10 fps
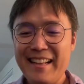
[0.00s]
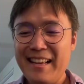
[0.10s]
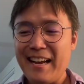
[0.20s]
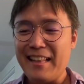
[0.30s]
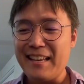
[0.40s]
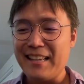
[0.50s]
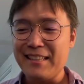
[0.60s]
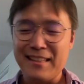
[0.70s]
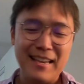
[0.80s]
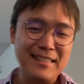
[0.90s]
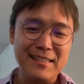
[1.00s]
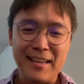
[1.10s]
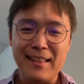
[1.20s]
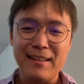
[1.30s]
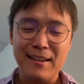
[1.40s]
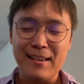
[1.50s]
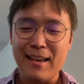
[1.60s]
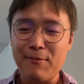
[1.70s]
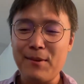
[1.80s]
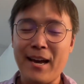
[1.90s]
And then they just
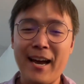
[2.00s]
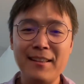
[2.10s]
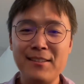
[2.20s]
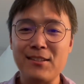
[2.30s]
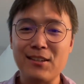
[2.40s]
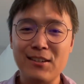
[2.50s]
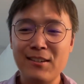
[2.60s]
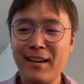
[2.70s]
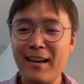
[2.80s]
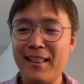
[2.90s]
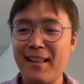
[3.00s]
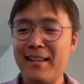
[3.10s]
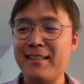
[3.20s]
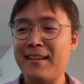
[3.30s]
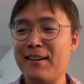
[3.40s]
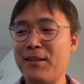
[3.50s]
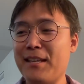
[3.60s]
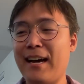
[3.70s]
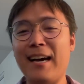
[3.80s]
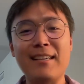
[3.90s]
gave me a handsaw and then tell me
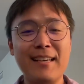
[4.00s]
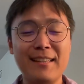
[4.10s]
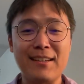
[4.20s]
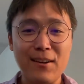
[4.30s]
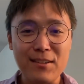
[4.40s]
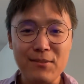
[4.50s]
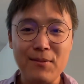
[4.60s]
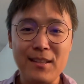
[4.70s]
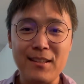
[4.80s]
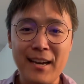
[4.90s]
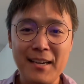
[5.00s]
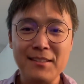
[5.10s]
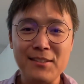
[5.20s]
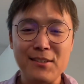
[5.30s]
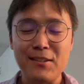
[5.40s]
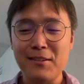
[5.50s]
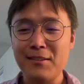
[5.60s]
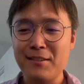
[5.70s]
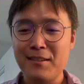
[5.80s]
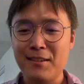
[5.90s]
that I can cut it with the handsaw
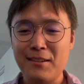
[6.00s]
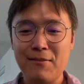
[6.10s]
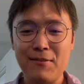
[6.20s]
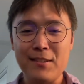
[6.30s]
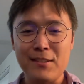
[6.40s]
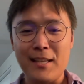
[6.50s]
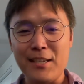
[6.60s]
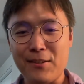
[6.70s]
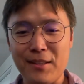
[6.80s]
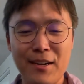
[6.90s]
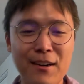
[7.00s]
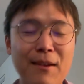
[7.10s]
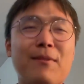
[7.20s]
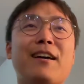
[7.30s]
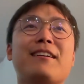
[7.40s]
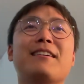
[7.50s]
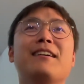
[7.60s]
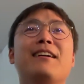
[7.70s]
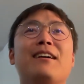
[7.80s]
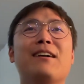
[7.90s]
with the station there. I'm like,
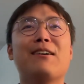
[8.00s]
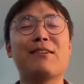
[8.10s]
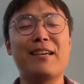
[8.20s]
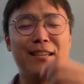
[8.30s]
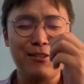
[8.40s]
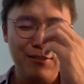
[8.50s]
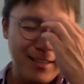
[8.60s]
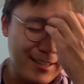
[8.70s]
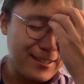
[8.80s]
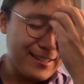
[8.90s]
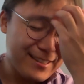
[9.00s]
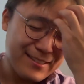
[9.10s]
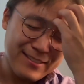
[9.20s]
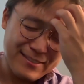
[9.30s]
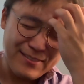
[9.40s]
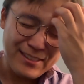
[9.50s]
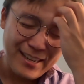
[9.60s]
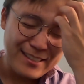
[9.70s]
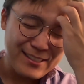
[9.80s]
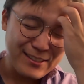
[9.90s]
okay, should I cut it with the
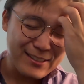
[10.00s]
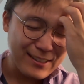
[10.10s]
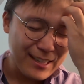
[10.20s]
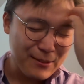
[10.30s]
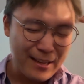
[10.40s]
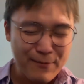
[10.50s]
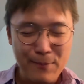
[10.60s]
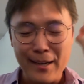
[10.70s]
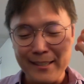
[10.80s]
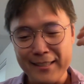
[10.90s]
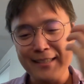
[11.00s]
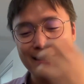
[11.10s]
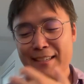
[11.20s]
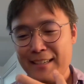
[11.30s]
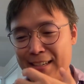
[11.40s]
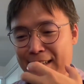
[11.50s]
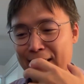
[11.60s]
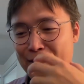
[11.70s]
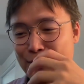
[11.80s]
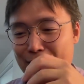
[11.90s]
handsaw? I don't have mask.
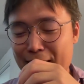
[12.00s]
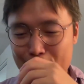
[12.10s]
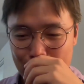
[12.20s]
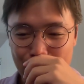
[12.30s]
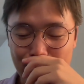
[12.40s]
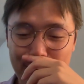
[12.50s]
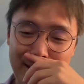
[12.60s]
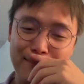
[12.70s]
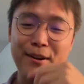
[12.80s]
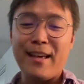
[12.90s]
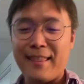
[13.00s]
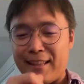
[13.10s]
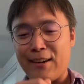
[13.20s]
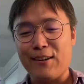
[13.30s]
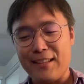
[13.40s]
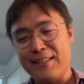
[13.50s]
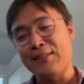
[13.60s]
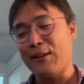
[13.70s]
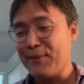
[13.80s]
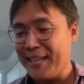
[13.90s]
Should I, hold my breath and cut it?
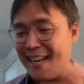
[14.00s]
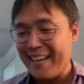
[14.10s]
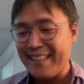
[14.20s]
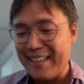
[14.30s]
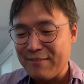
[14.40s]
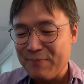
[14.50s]
Something like that.